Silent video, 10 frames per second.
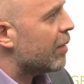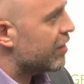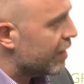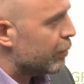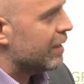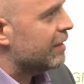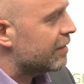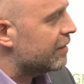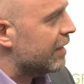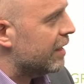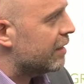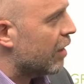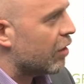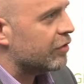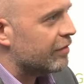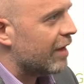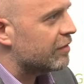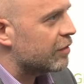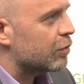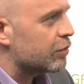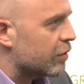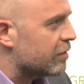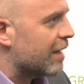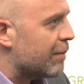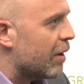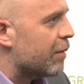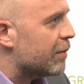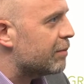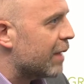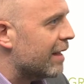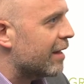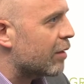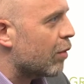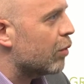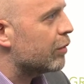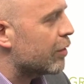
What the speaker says: I think we need to see large investors also step up and play their role.